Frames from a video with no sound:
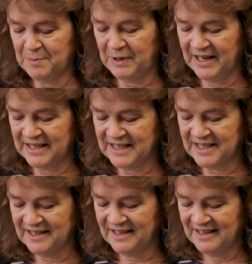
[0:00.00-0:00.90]

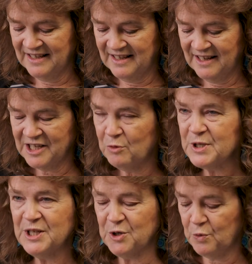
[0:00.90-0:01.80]
place, and I
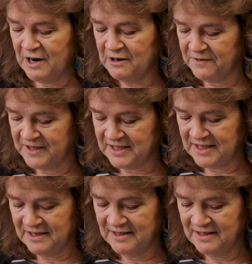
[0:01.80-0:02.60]
wasn't aware of it.